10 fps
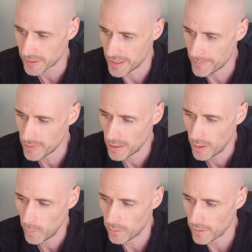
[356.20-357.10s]
claim
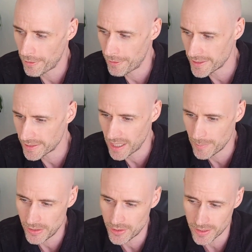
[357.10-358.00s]
will
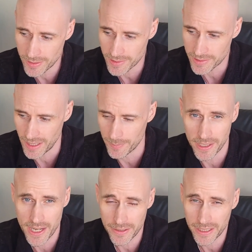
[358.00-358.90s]
authenticate me just the same.
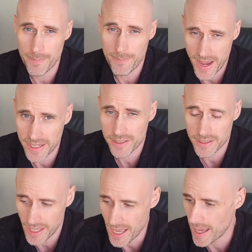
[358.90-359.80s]
And now I can manage
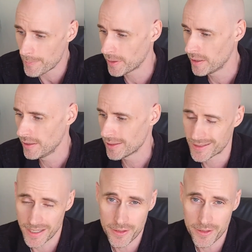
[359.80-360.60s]
the app, send